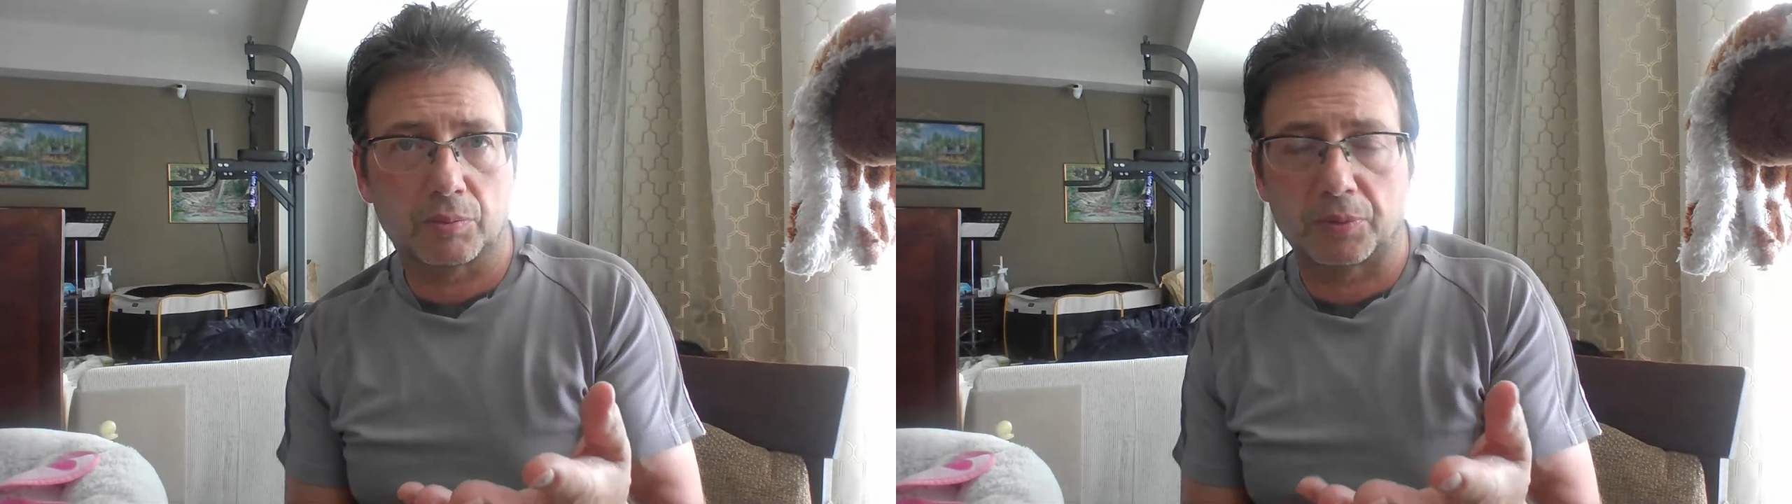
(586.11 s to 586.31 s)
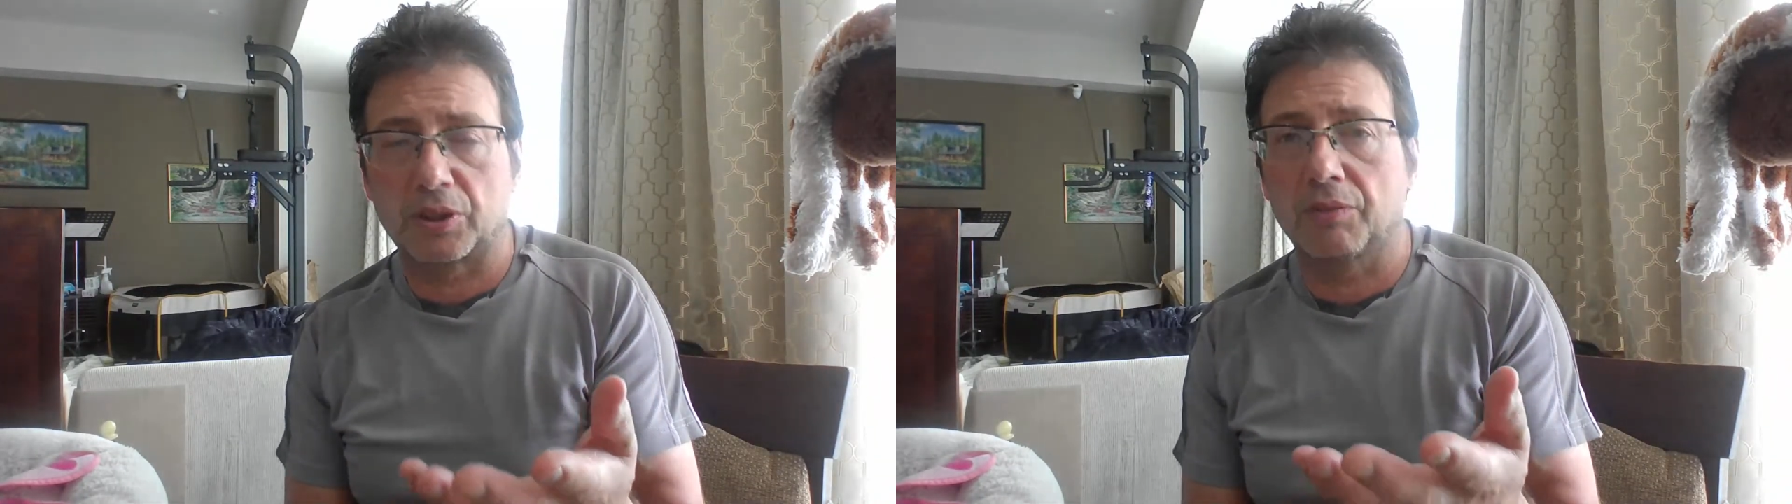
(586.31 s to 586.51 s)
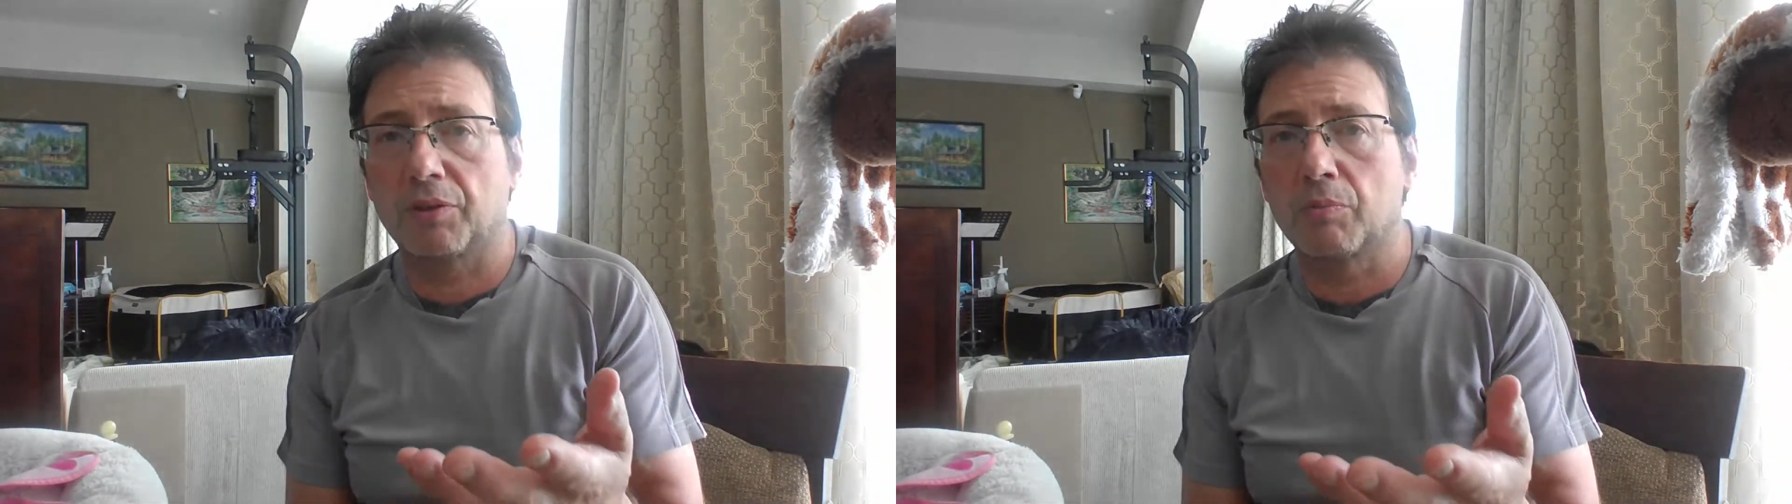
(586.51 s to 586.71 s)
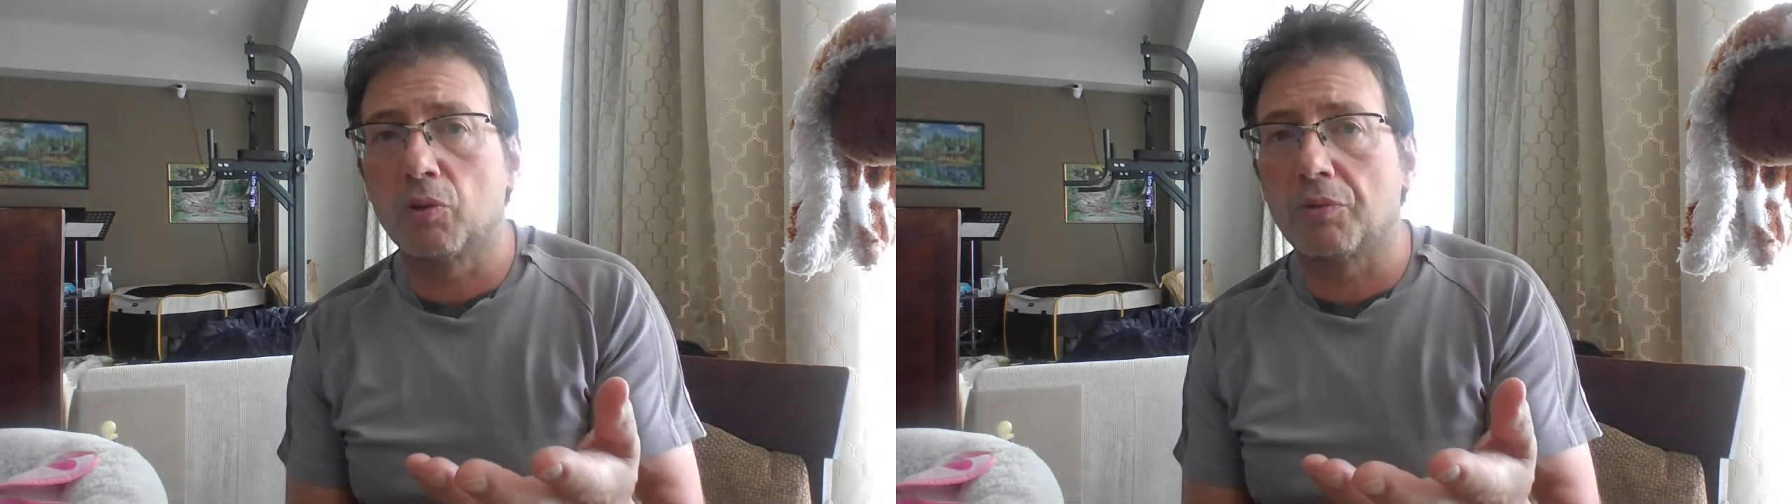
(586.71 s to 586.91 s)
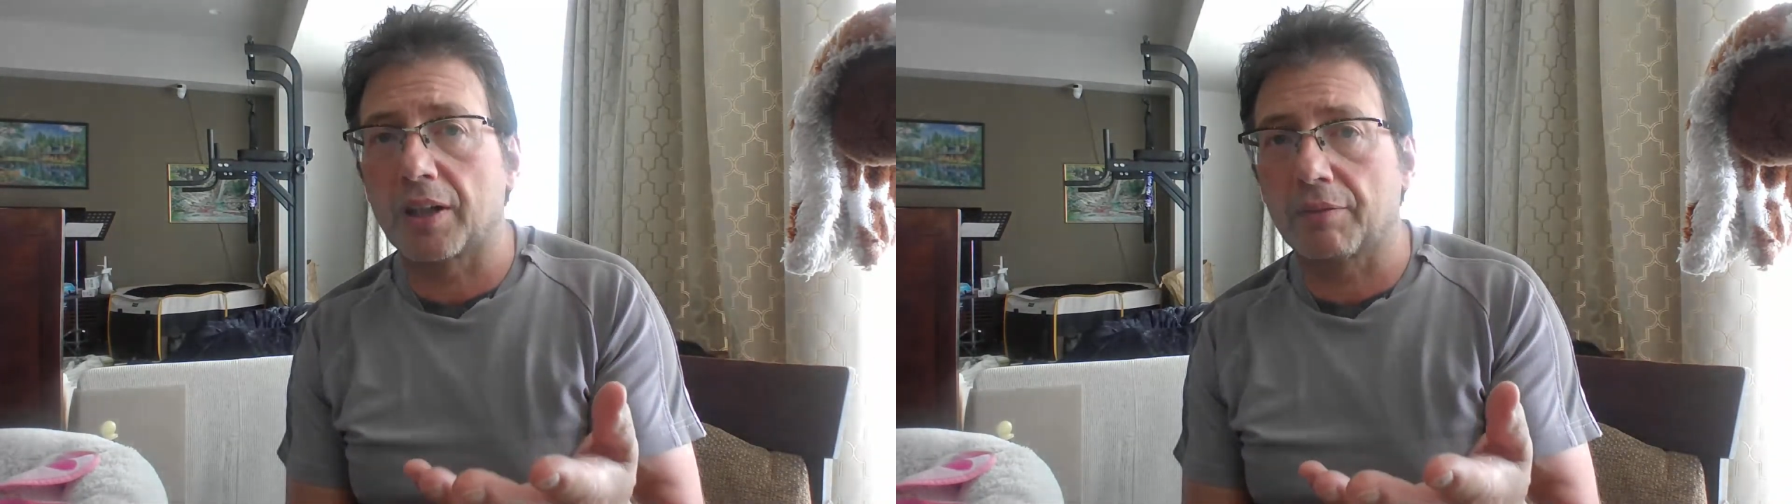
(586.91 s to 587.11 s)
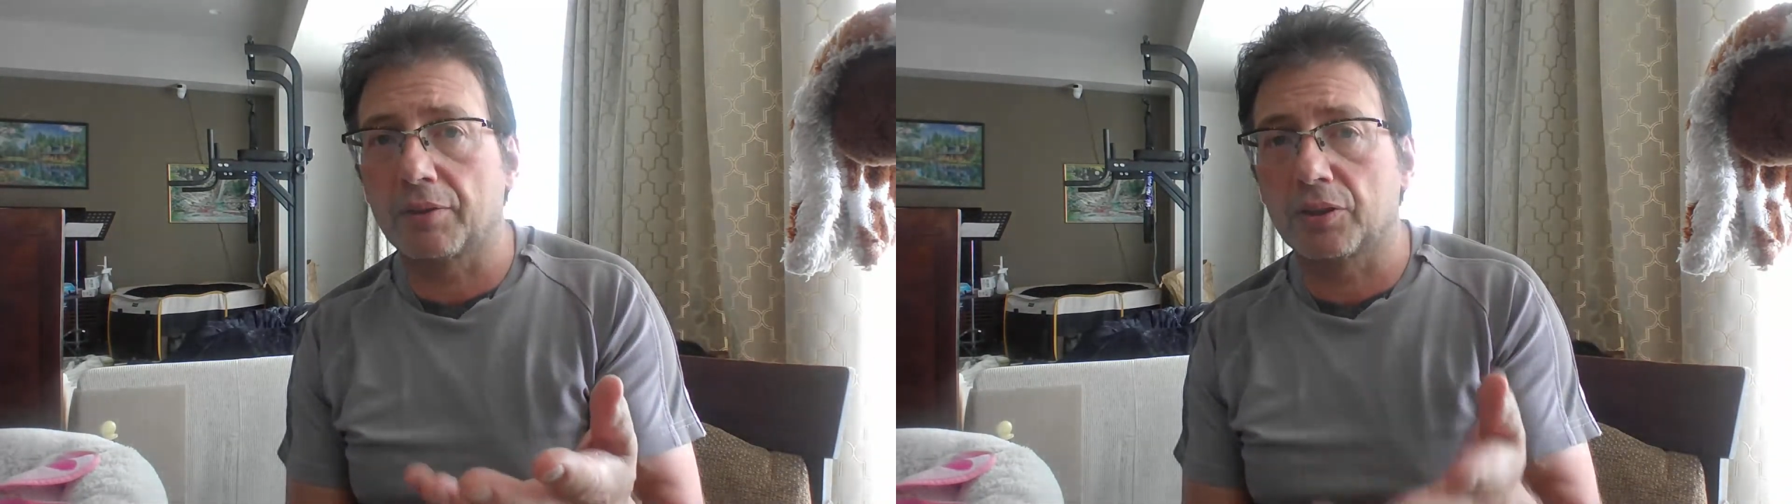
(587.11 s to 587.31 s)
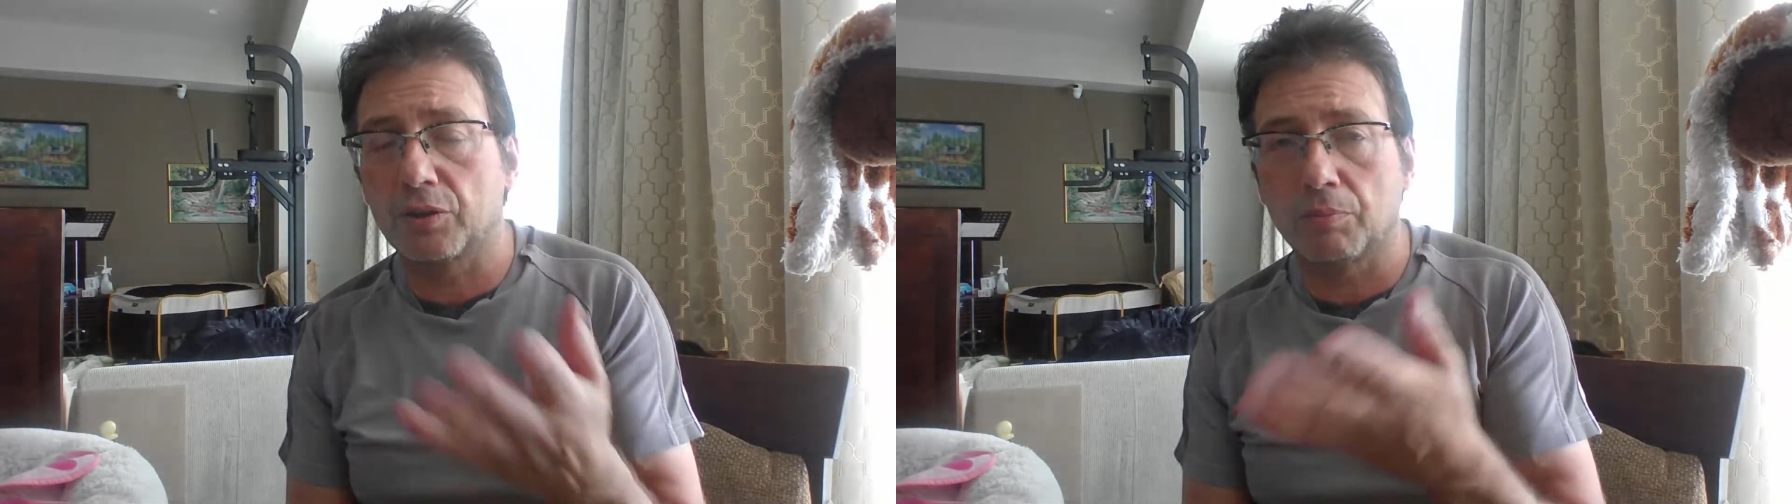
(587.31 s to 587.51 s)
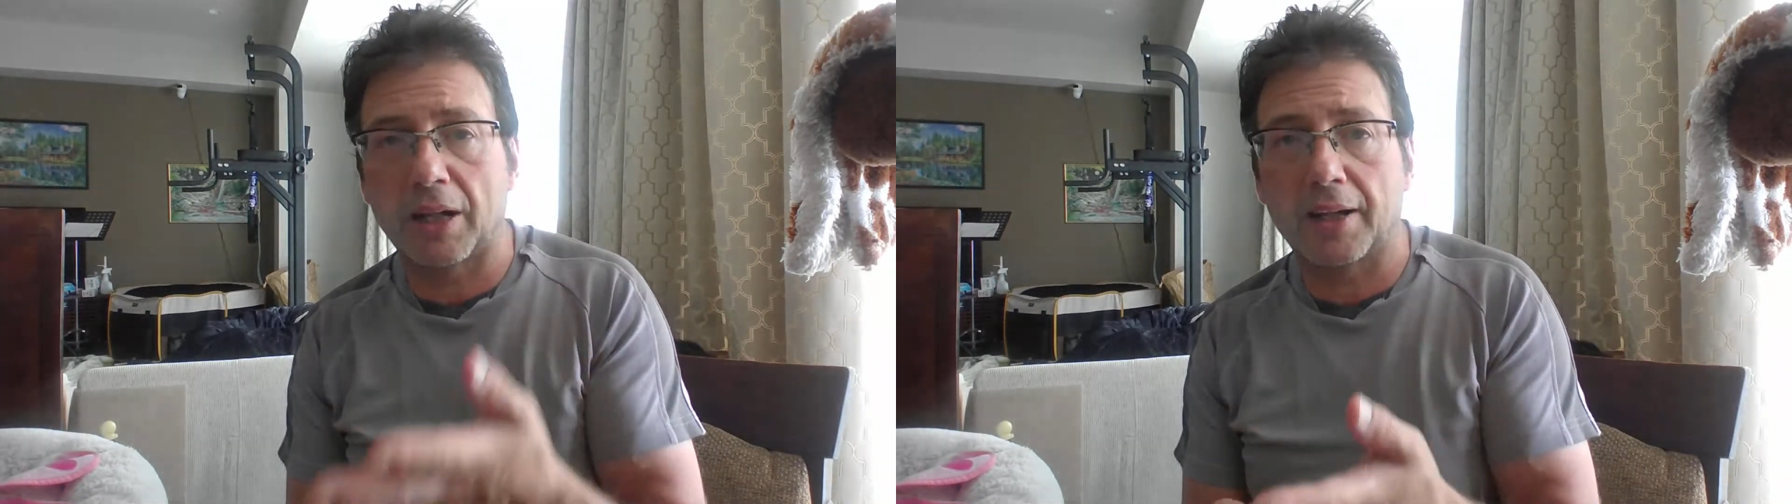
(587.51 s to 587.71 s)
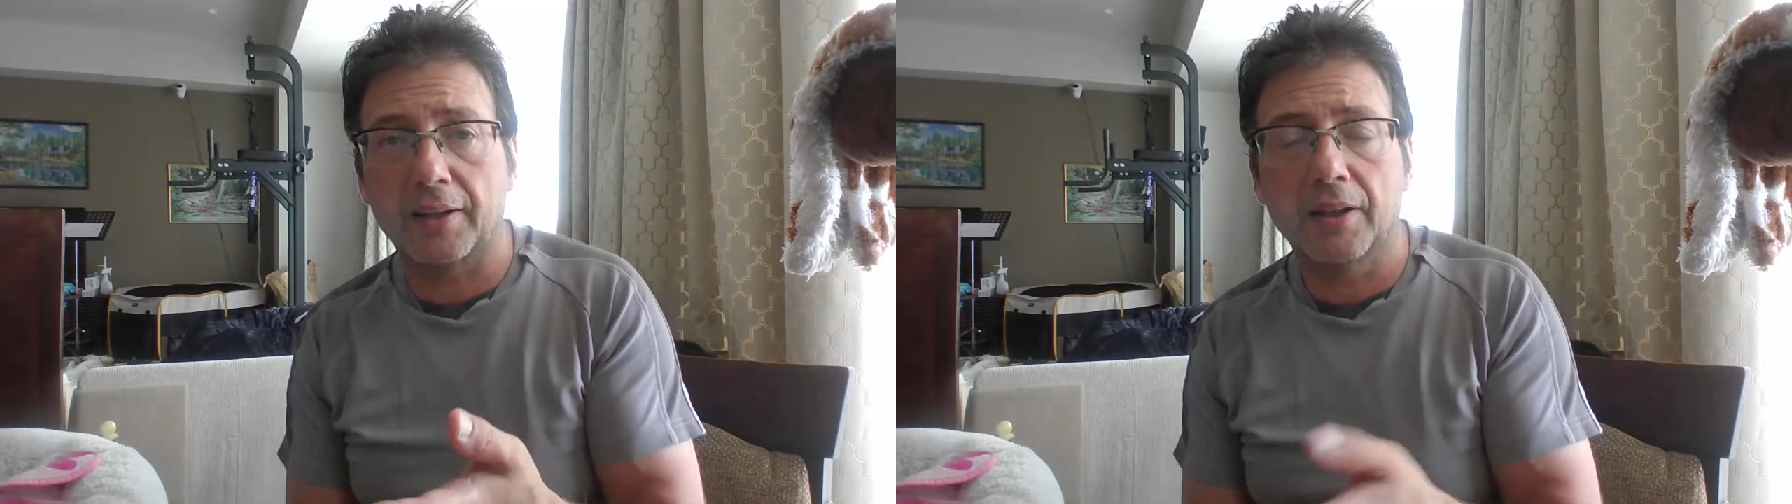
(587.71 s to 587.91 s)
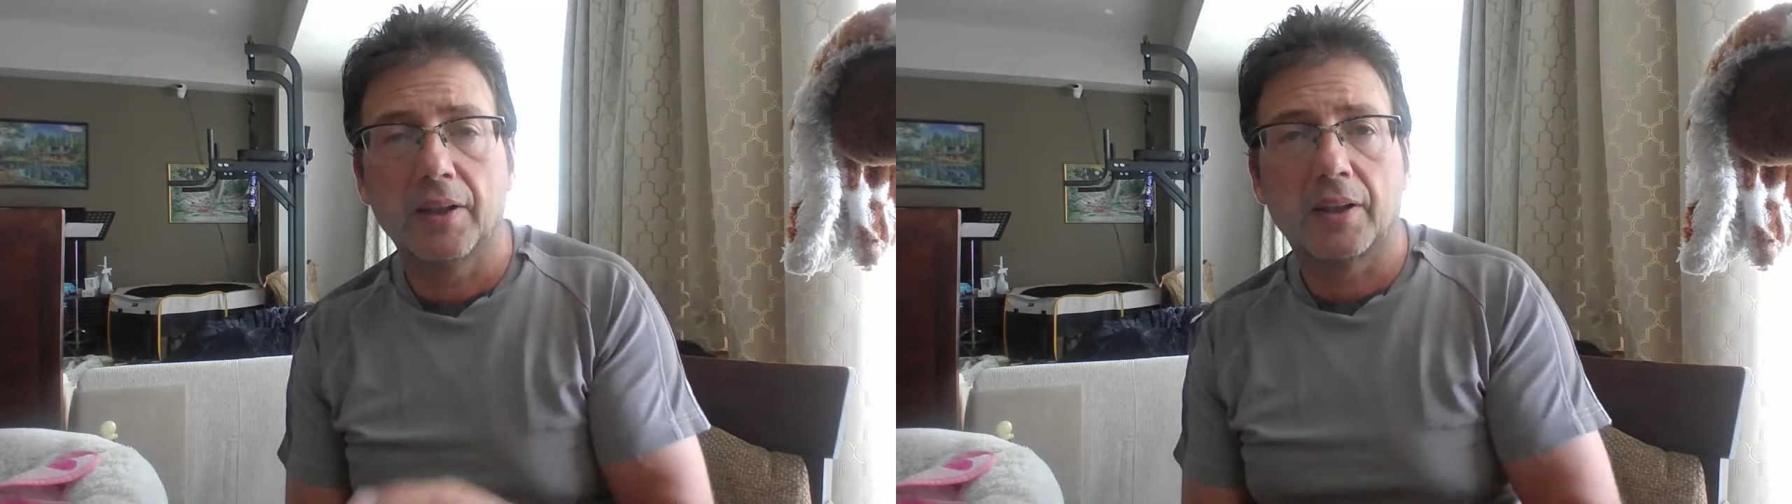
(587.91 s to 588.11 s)
specific moving average, you
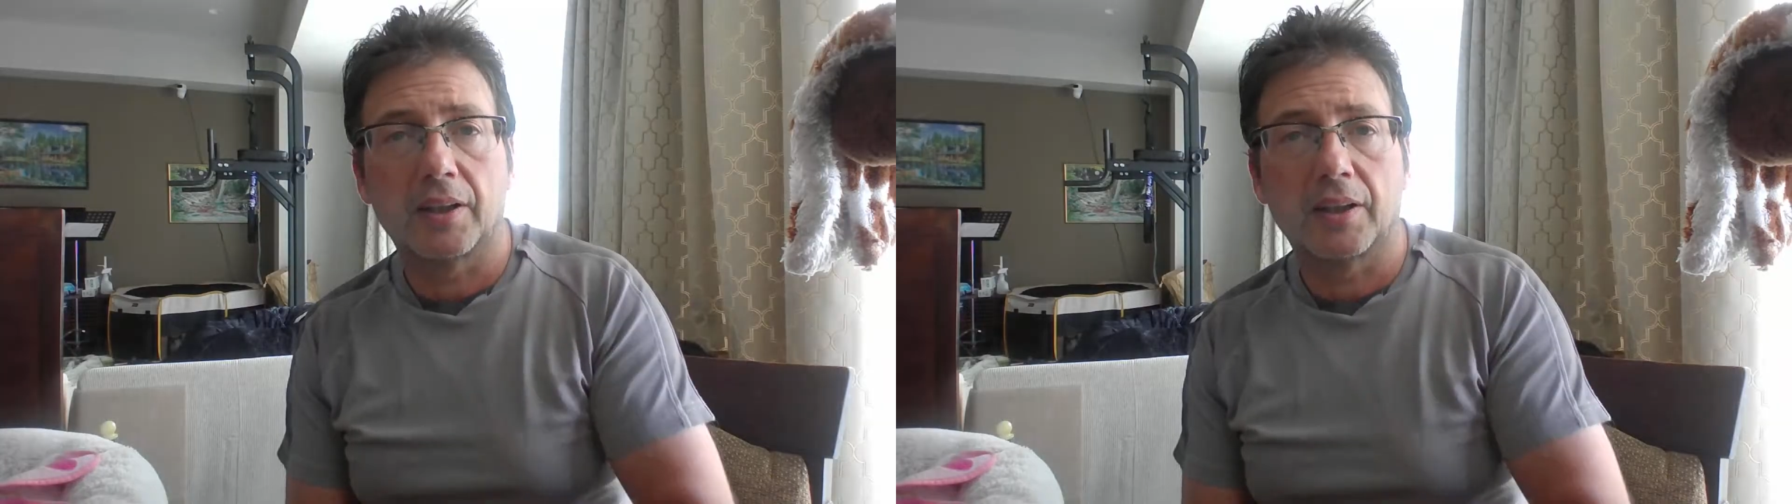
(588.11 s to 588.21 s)
buy,